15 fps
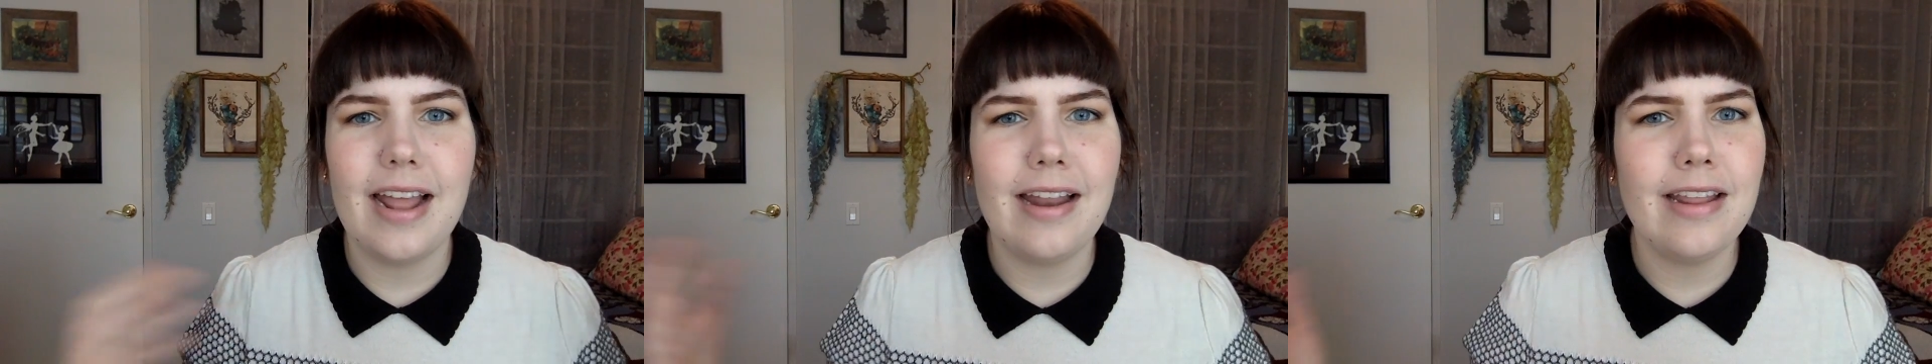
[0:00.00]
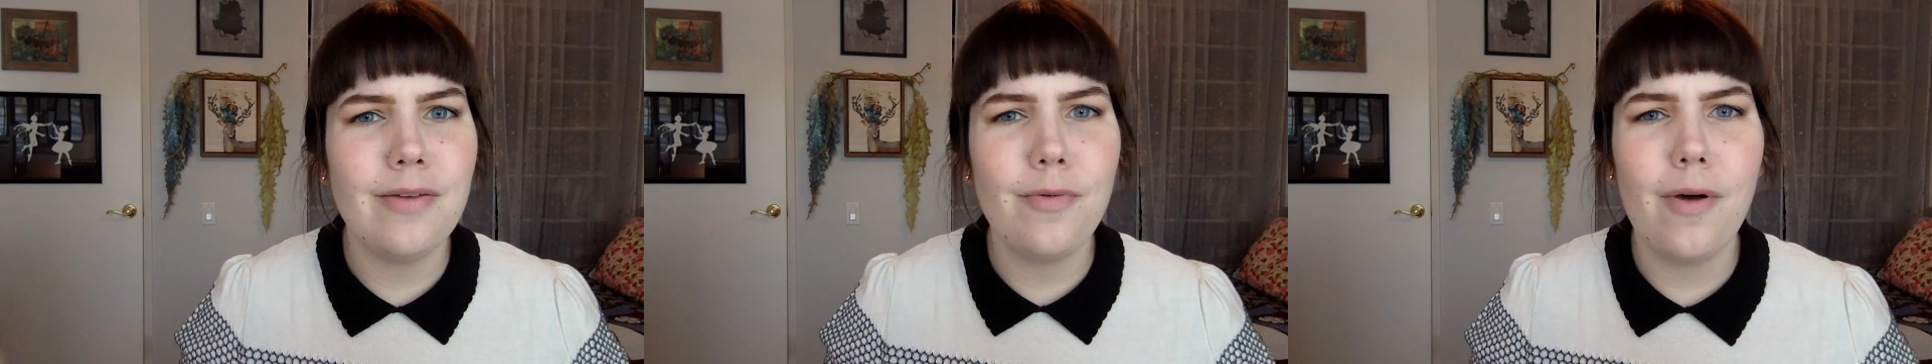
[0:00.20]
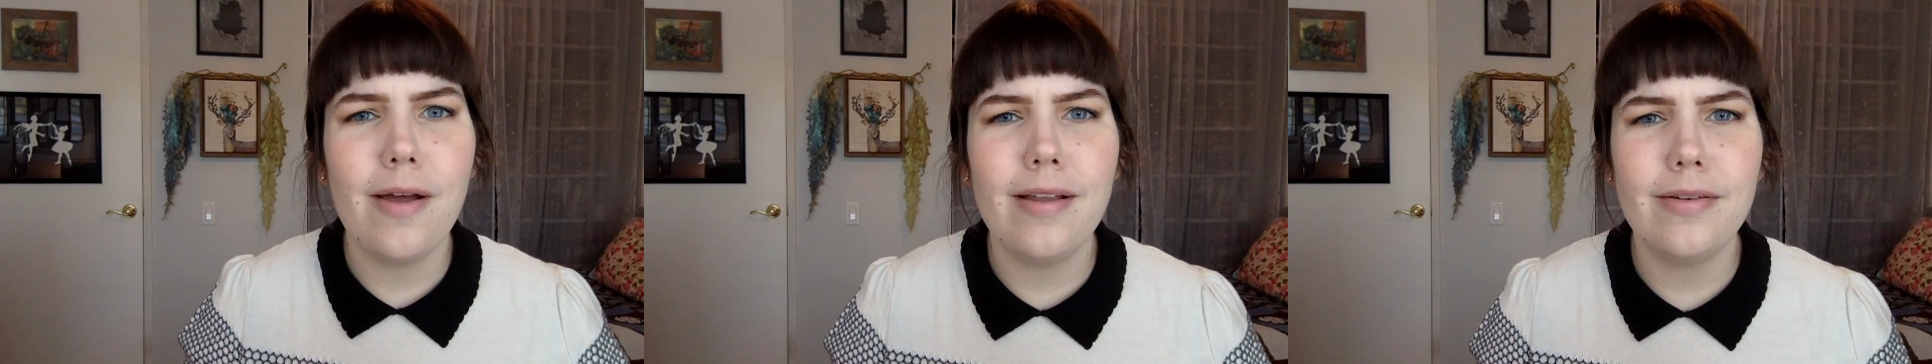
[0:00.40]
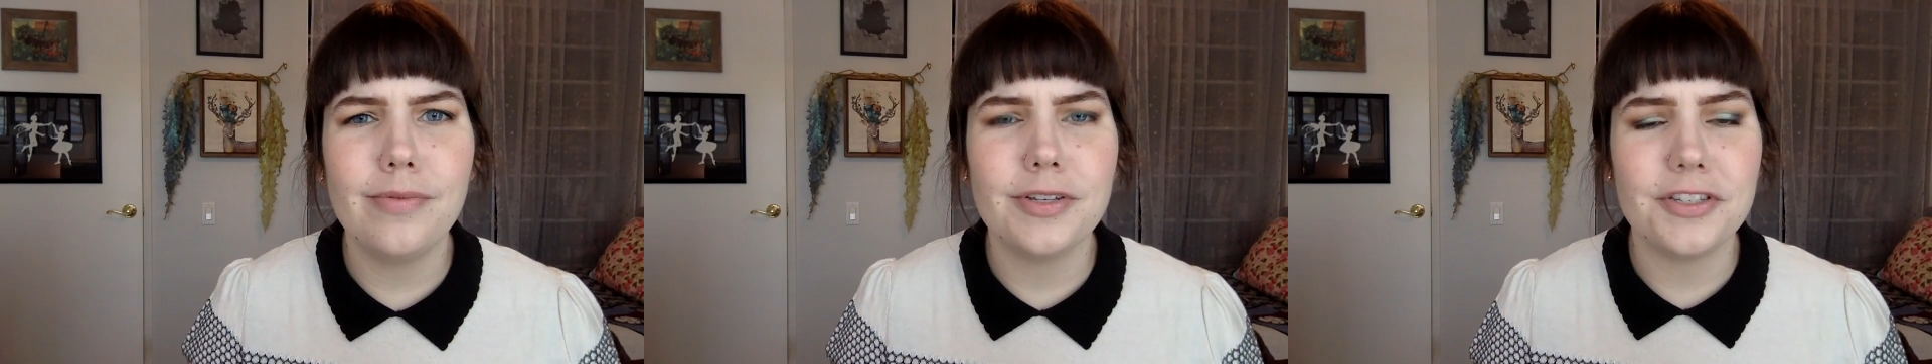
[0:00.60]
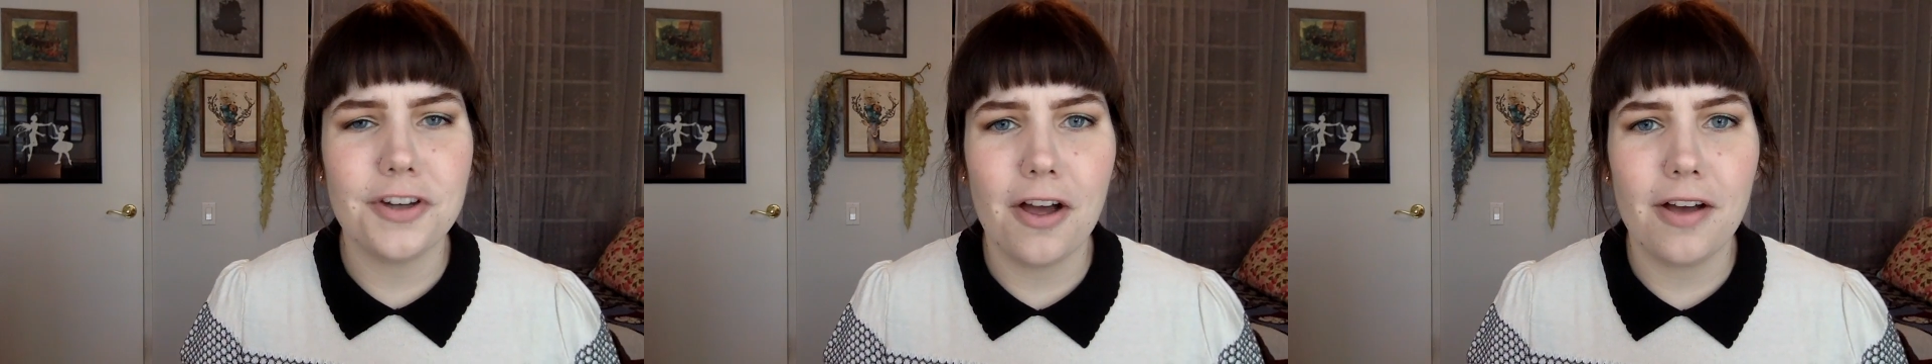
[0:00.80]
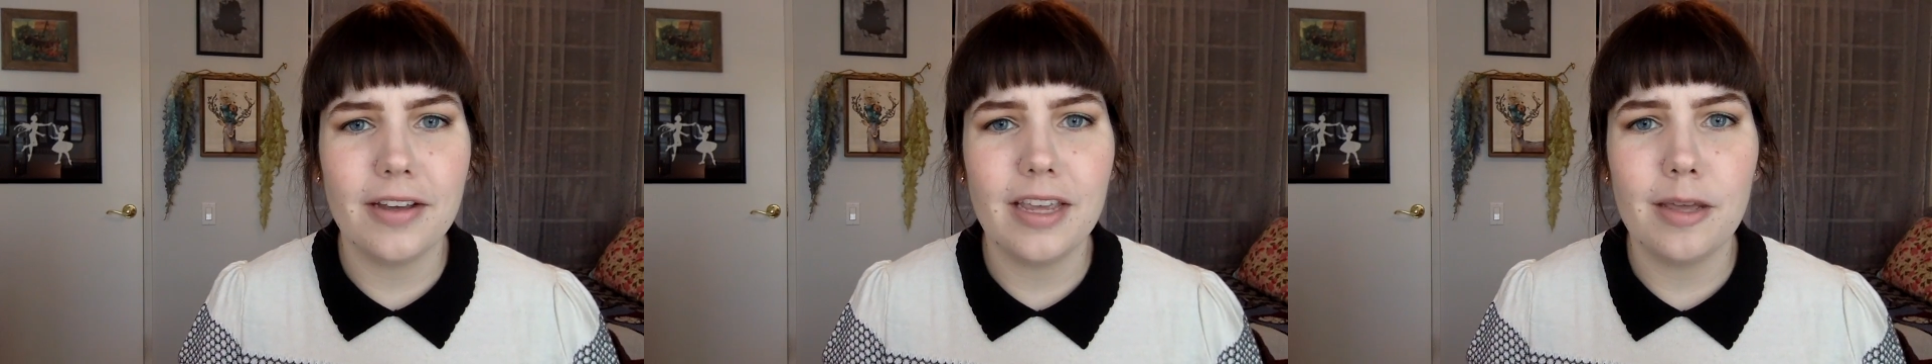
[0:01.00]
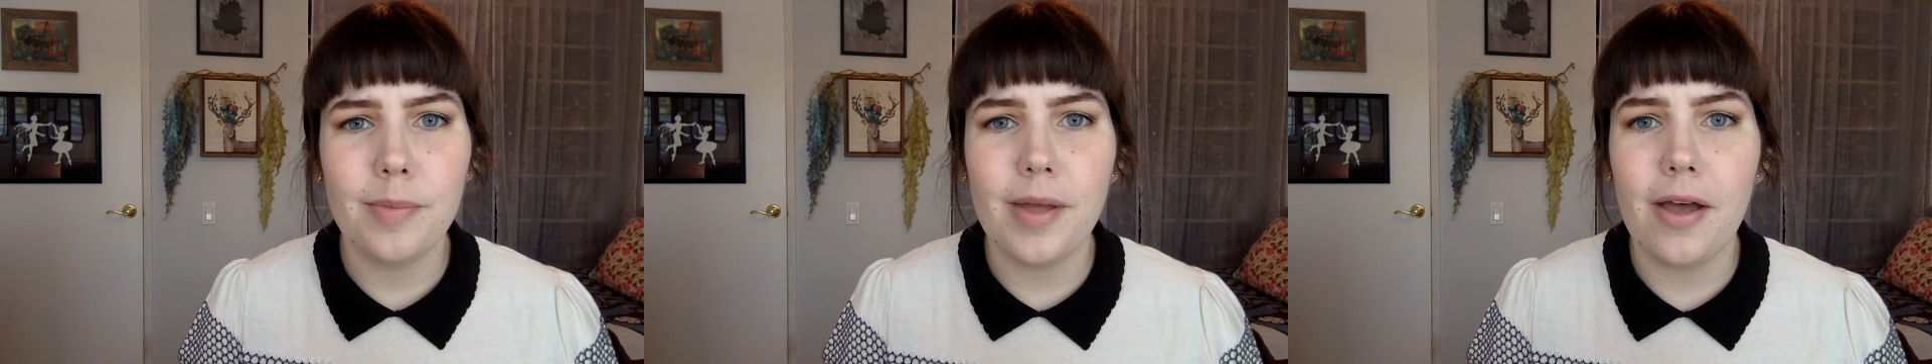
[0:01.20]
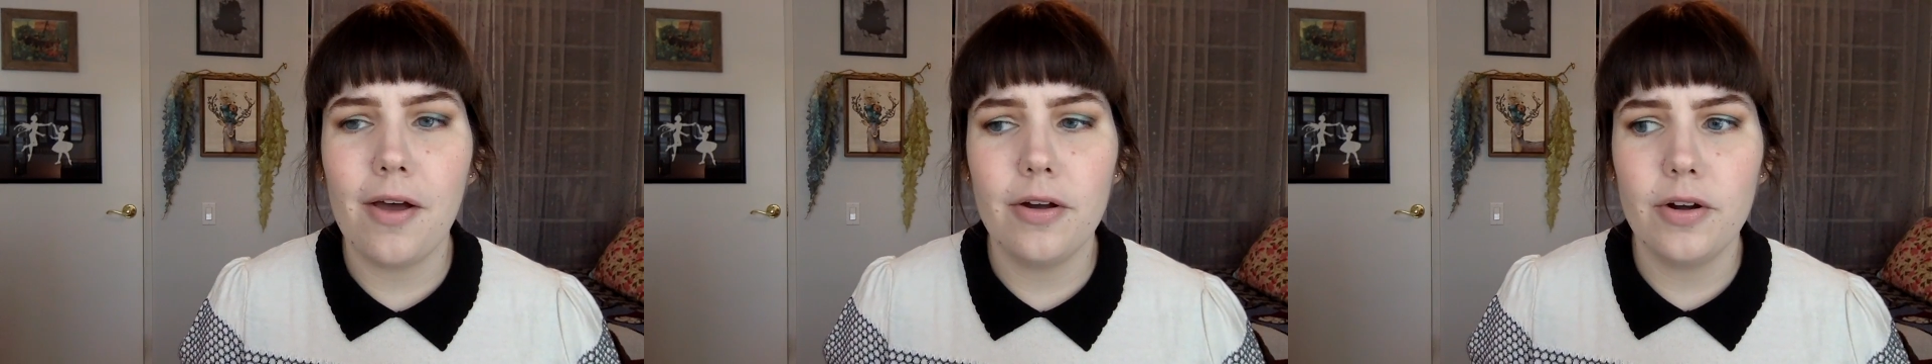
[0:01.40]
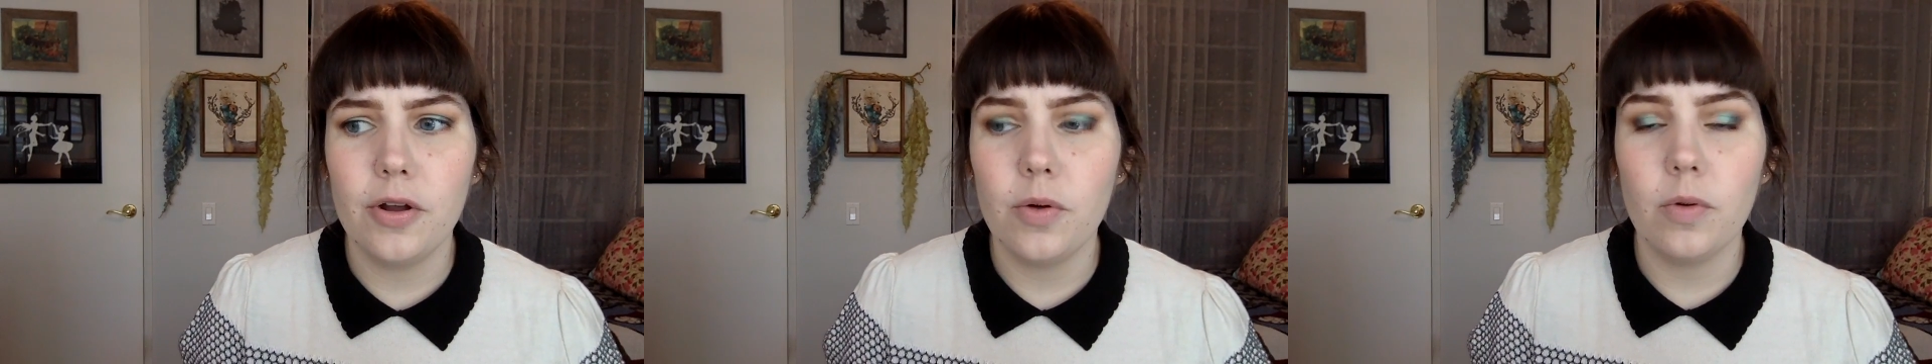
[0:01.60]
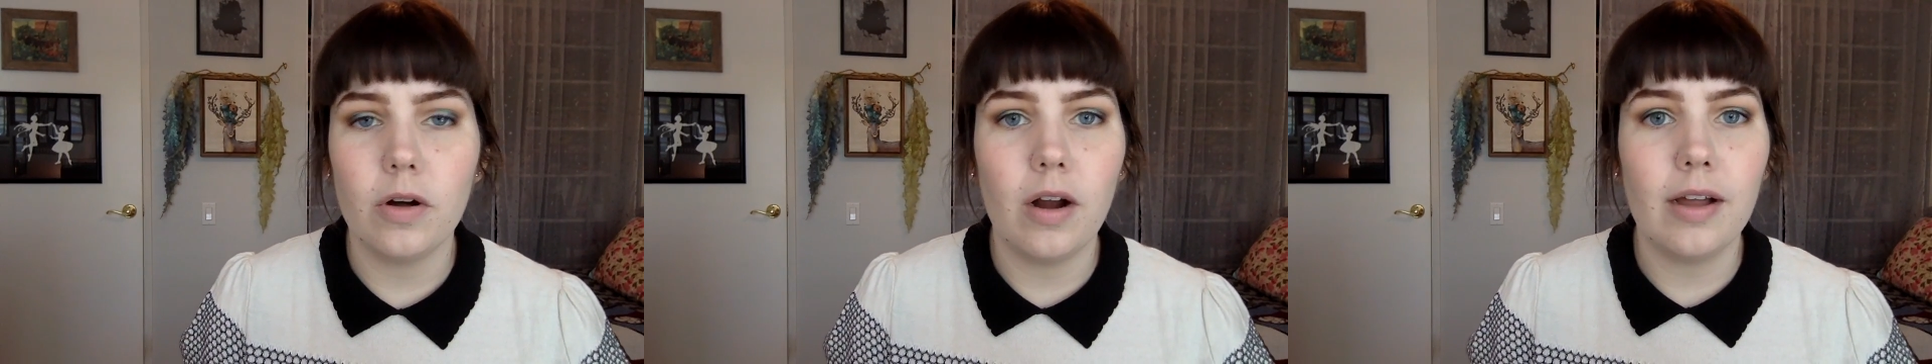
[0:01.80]
anyone was talking about
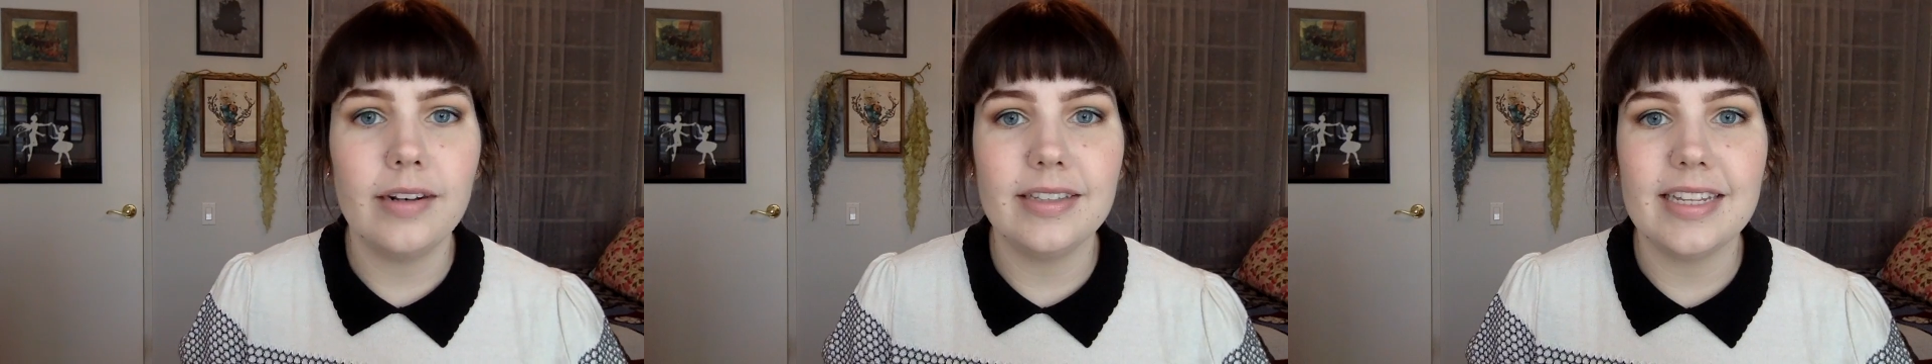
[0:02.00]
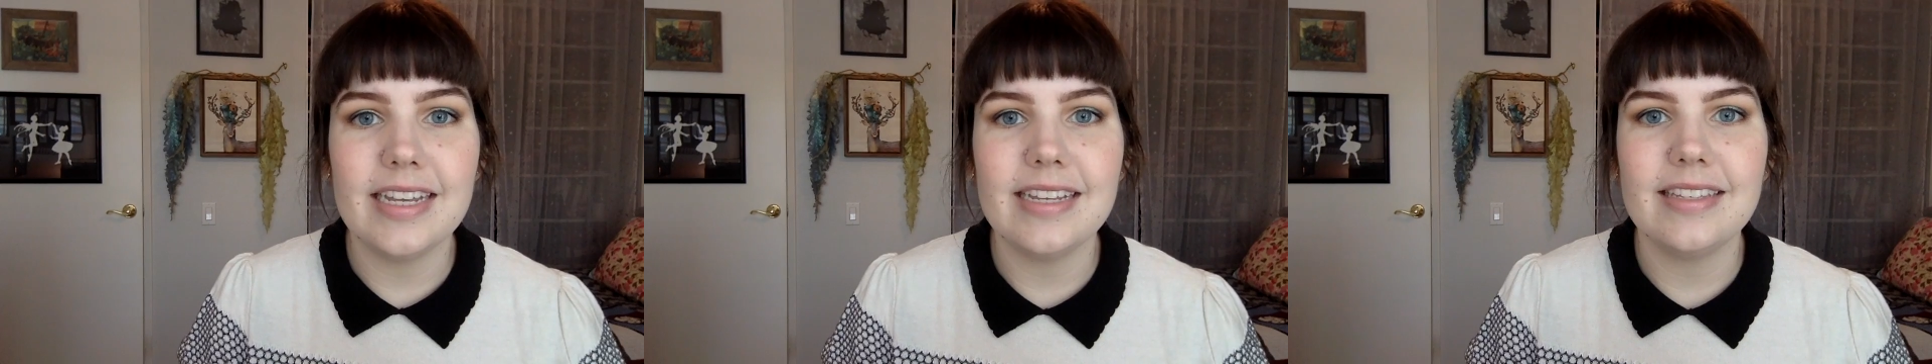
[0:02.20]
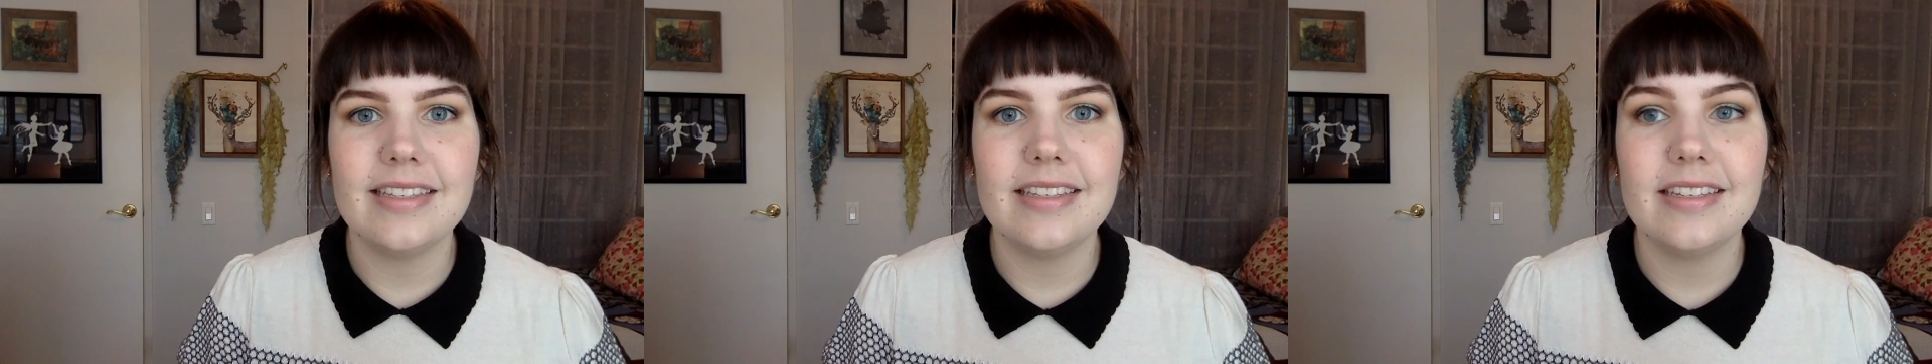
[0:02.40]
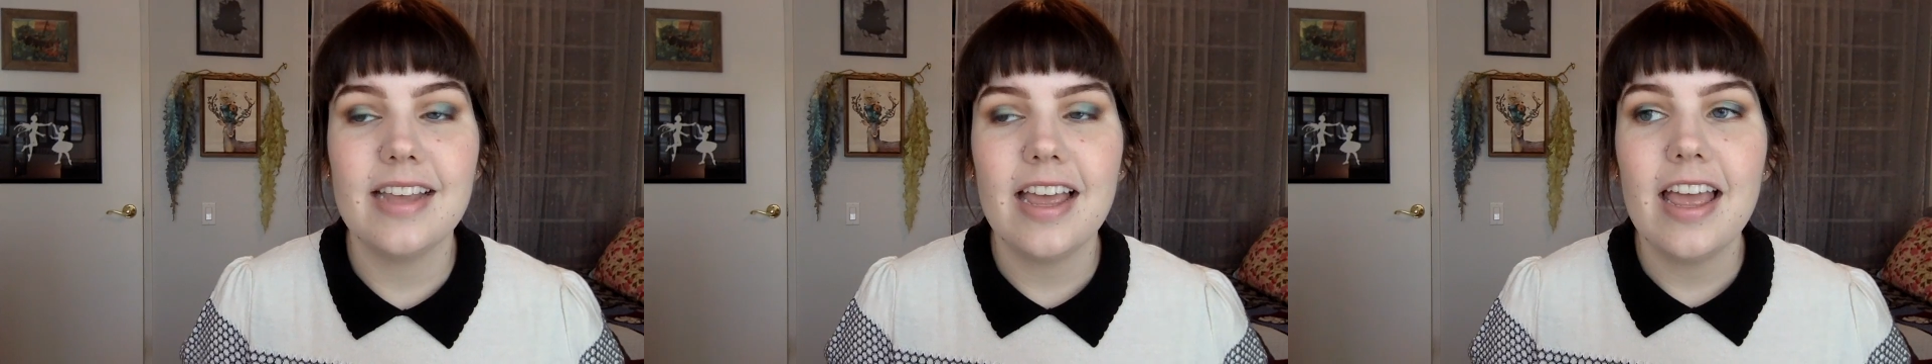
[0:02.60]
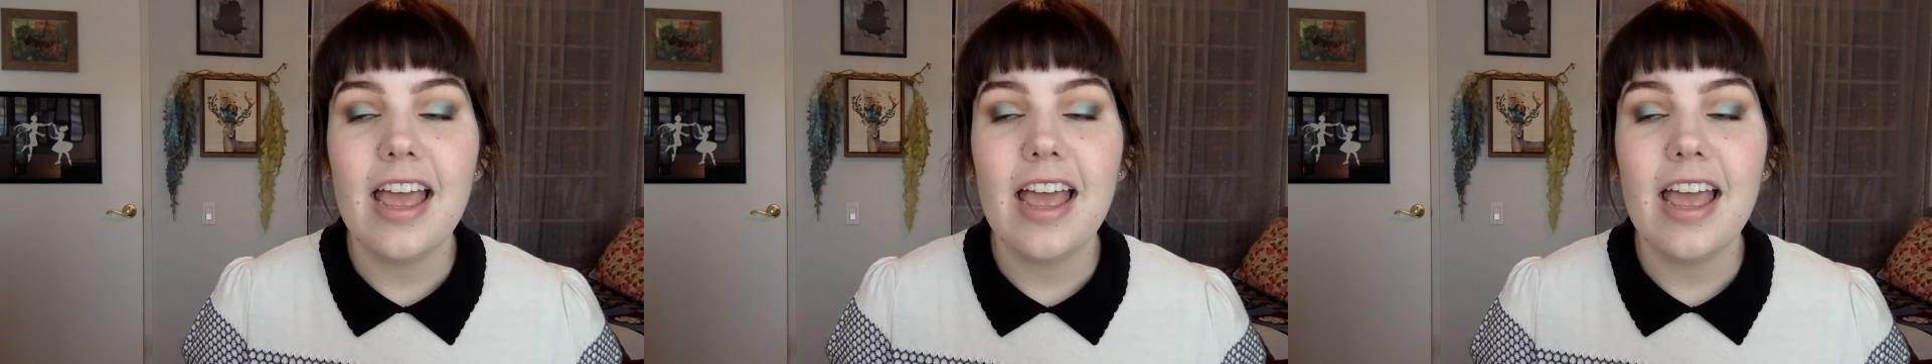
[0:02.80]
who were on lists,